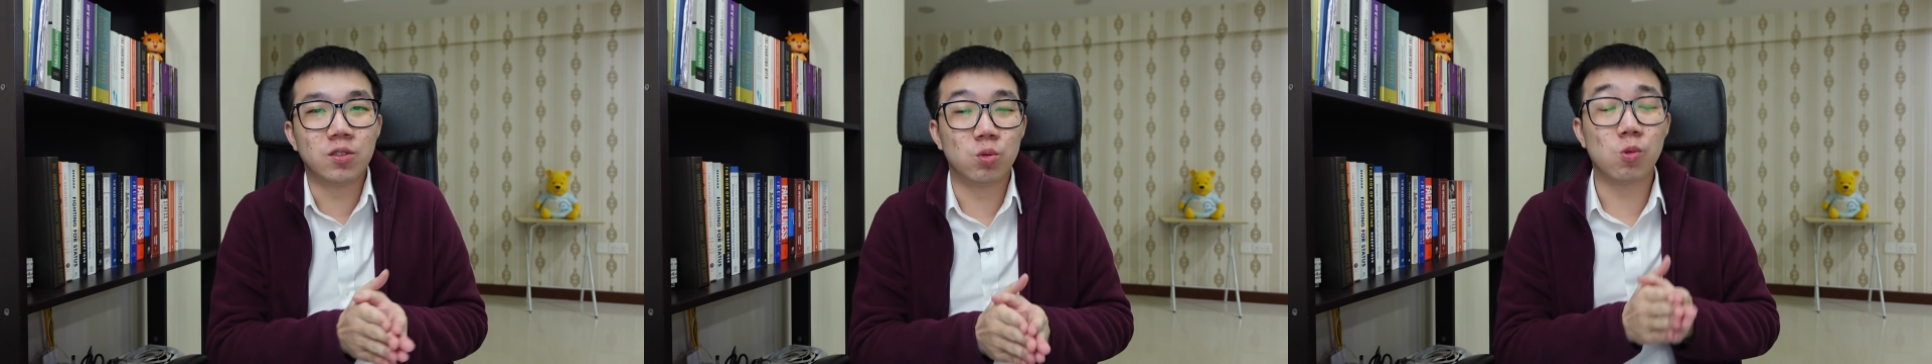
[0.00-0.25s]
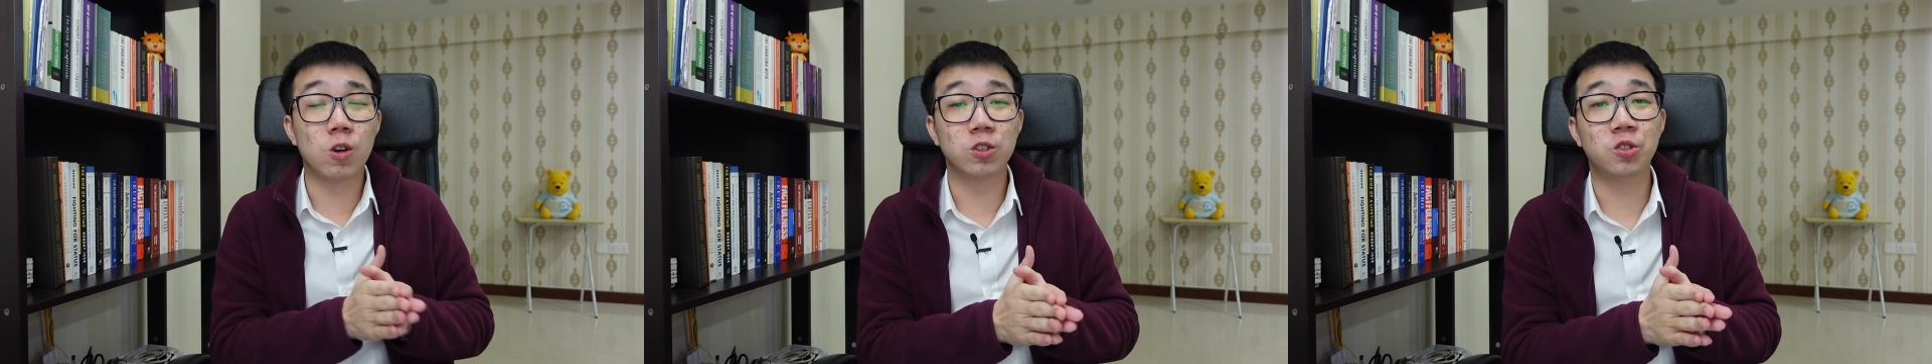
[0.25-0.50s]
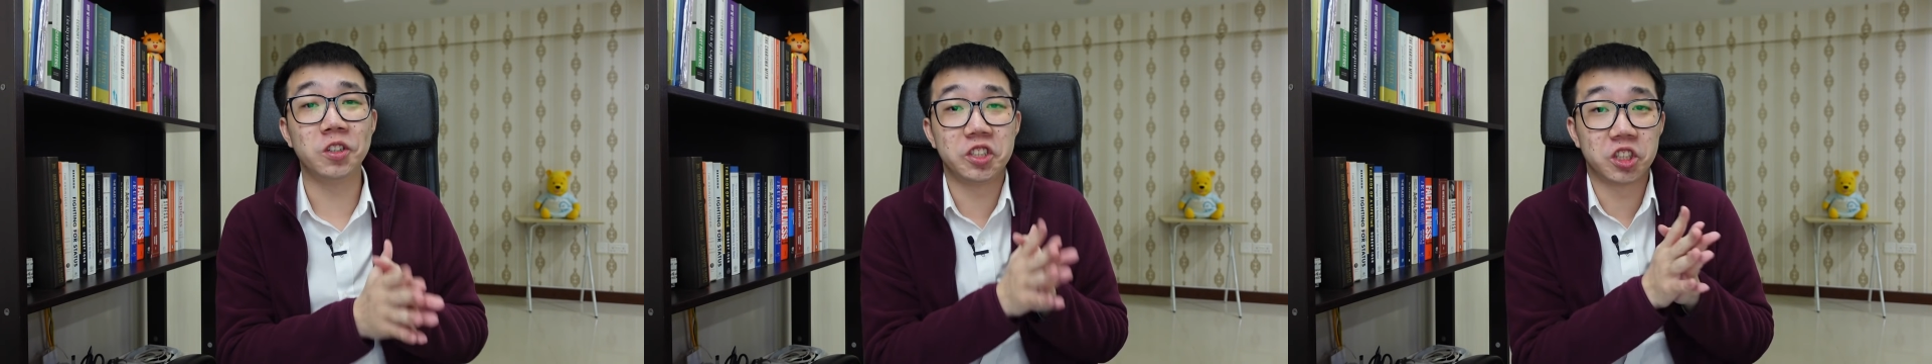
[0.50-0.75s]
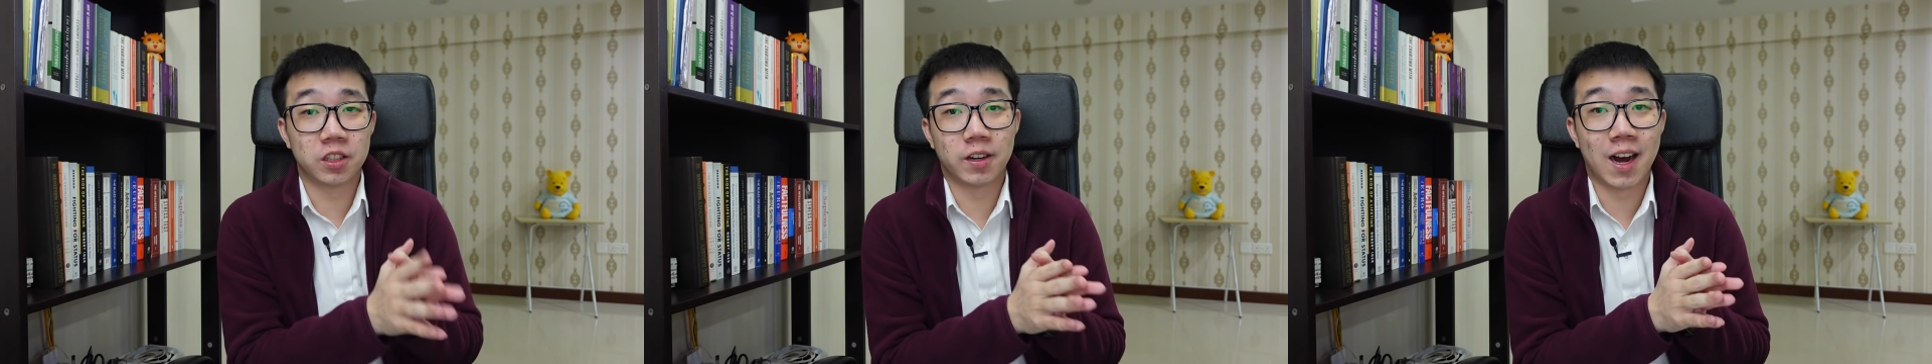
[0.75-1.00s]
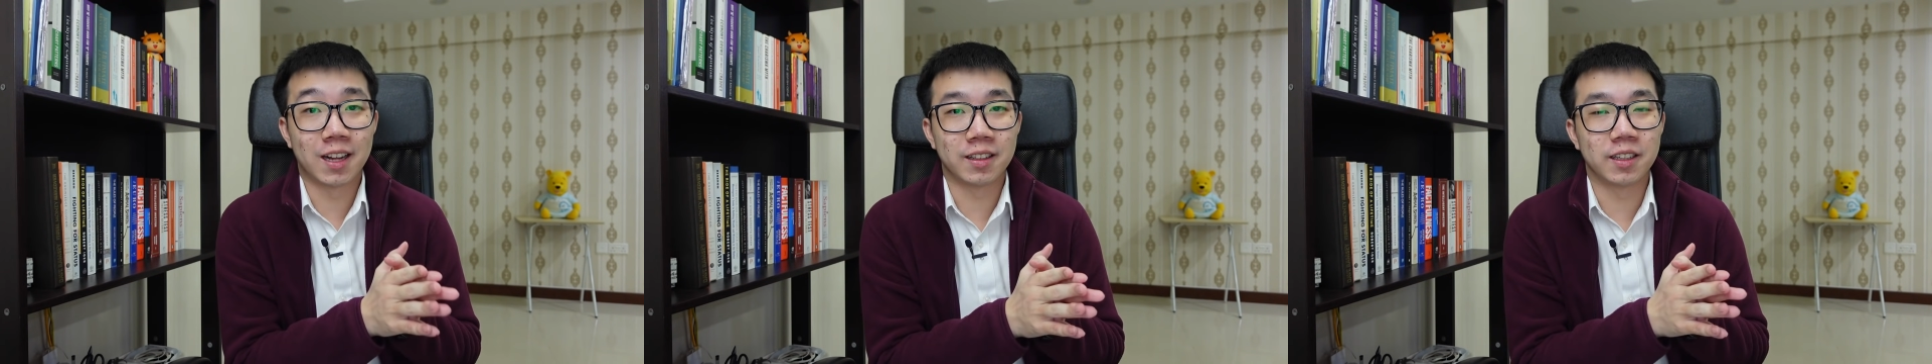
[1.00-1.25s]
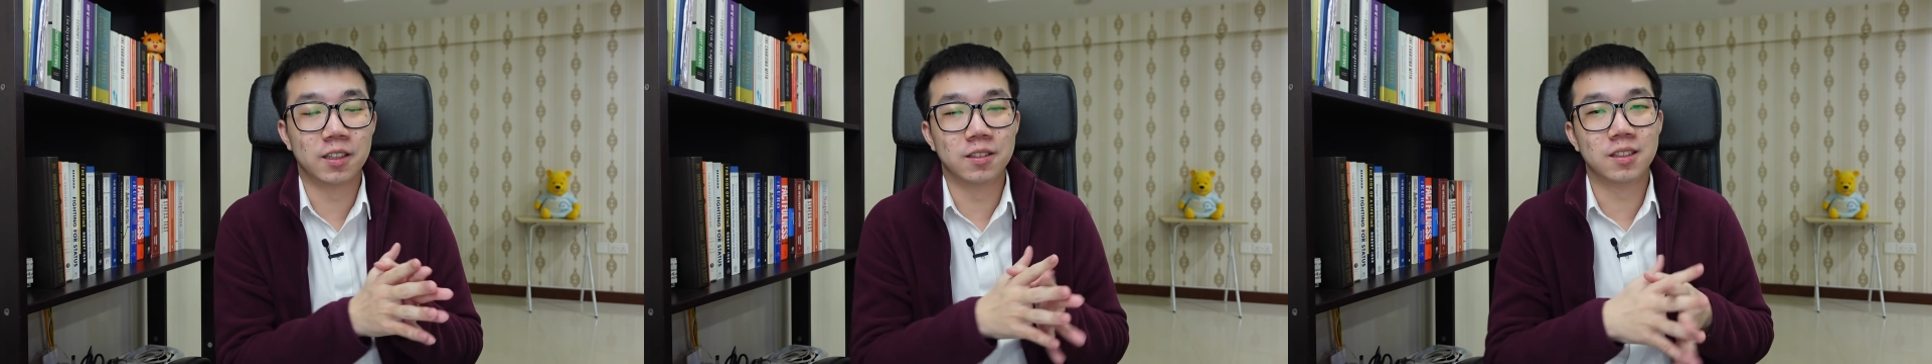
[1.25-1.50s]
to Wall Street Journal
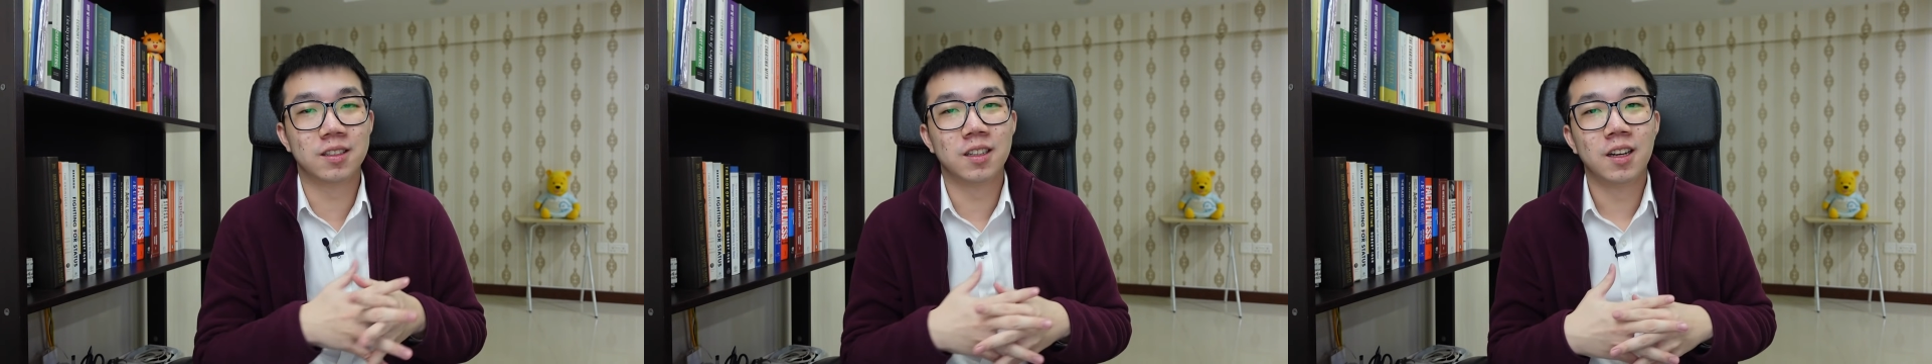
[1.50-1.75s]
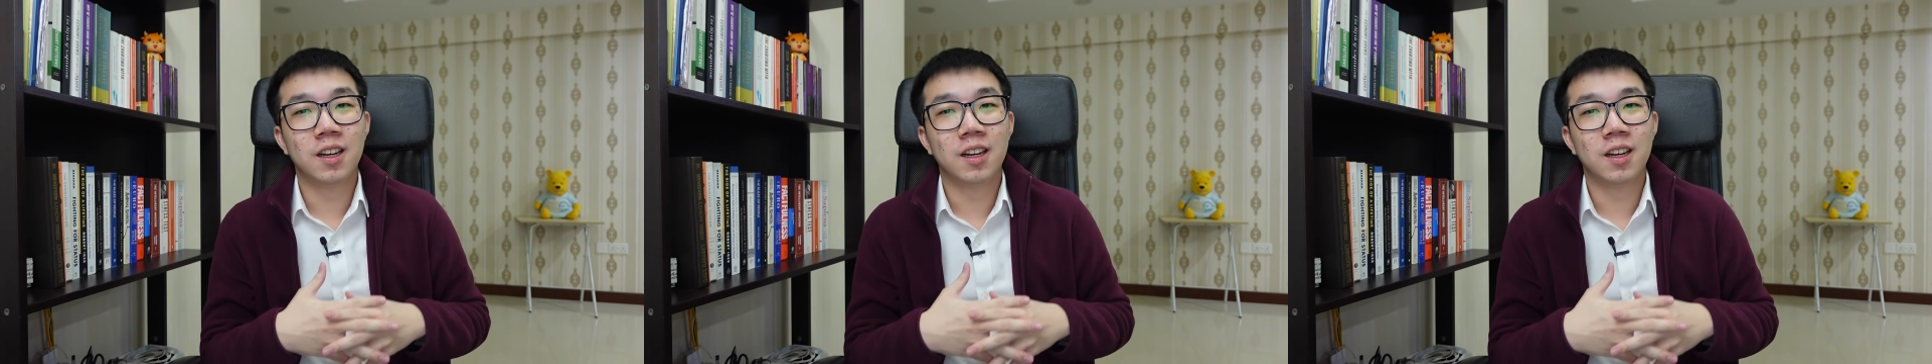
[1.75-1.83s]
articles.